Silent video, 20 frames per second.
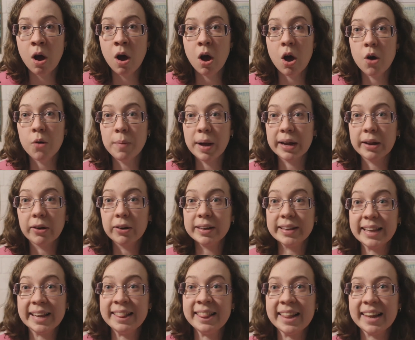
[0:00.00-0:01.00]
oh my god,
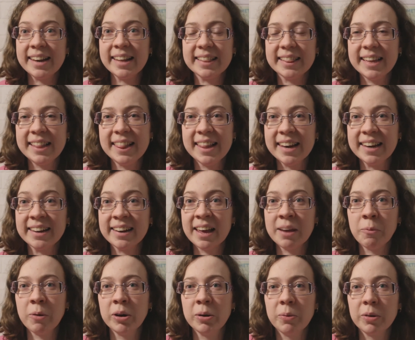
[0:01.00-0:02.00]
Lin's in it, Lin's in it, I
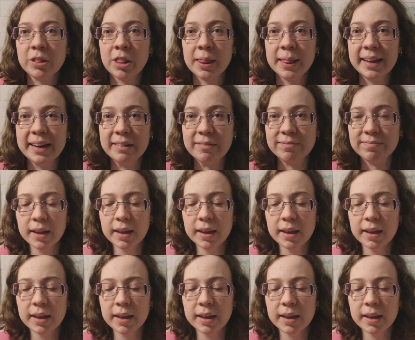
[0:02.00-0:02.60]
wanna watch Lin.